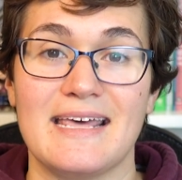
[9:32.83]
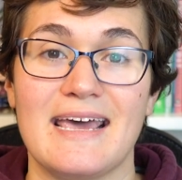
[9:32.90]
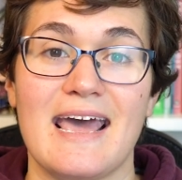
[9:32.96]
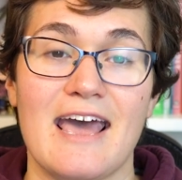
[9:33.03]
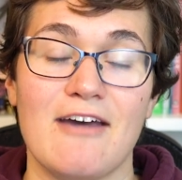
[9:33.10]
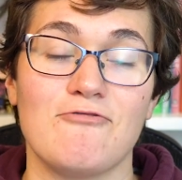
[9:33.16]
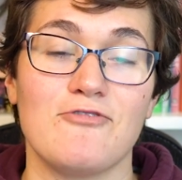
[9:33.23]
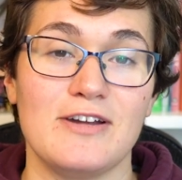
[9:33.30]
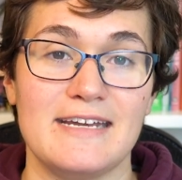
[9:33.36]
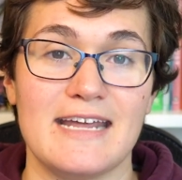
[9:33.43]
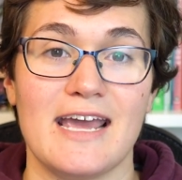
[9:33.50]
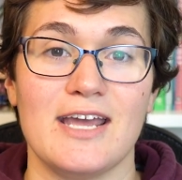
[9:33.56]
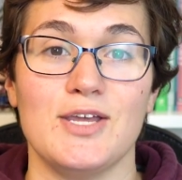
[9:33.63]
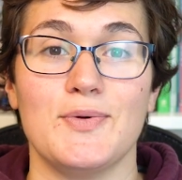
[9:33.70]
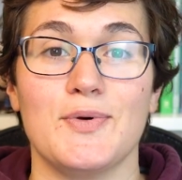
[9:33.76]
that every
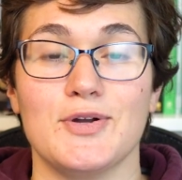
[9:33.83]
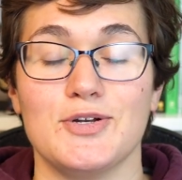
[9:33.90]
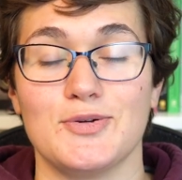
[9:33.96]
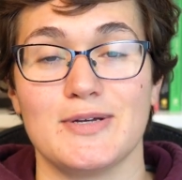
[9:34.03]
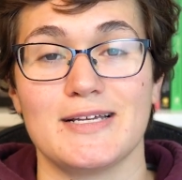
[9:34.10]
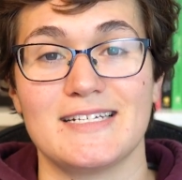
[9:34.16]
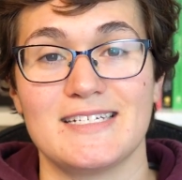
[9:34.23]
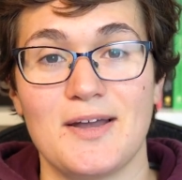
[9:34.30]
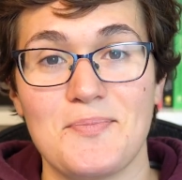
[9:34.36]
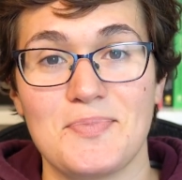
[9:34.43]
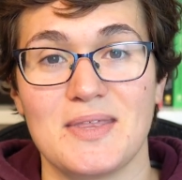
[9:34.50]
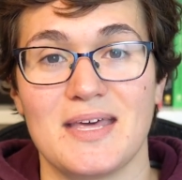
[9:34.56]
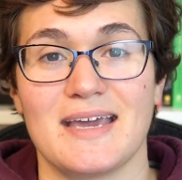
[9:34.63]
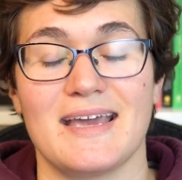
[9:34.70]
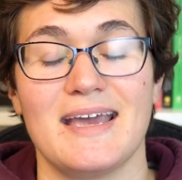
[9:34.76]
day you are doing
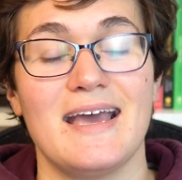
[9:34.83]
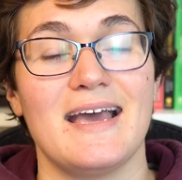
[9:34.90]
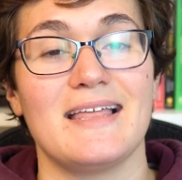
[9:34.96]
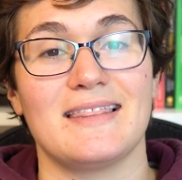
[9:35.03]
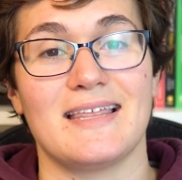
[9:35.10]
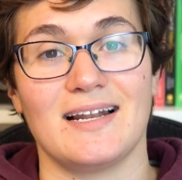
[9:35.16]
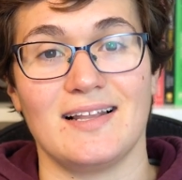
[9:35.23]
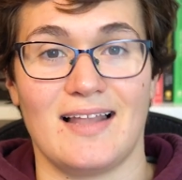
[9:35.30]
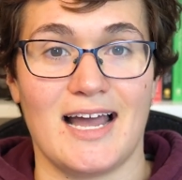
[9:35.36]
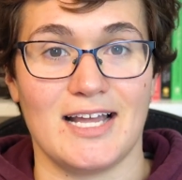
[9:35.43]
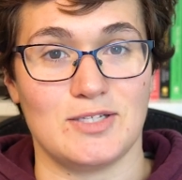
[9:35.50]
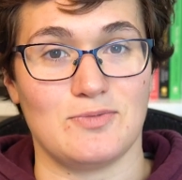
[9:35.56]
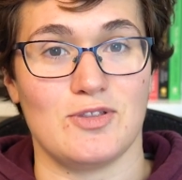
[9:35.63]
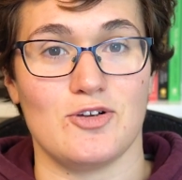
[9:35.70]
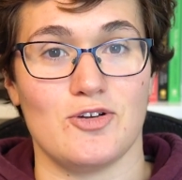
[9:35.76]
something that
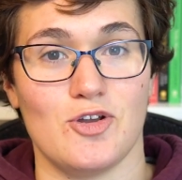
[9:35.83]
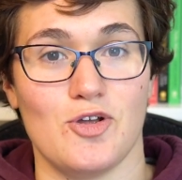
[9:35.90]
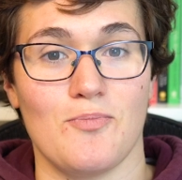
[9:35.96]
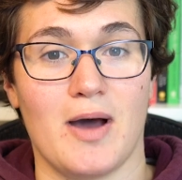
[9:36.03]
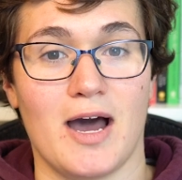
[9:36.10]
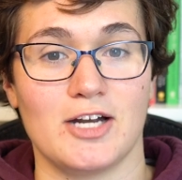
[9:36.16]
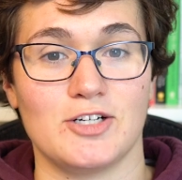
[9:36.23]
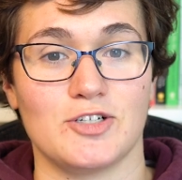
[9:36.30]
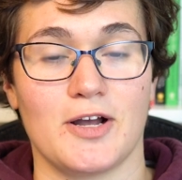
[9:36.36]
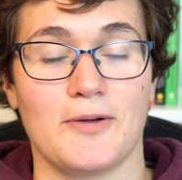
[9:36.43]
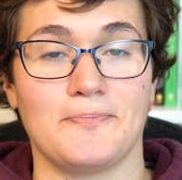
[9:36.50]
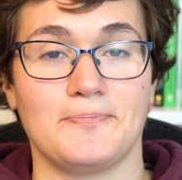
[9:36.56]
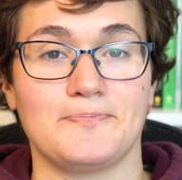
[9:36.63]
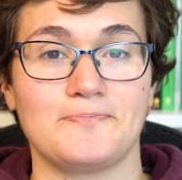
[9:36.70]
aligns with your new mantra.